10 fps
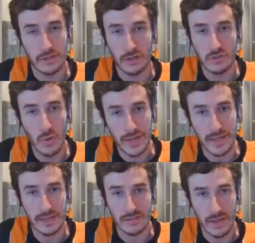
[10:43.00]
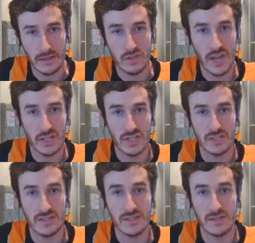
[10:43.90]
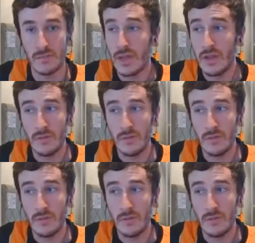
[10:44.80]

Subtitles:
tweaking and changing the system.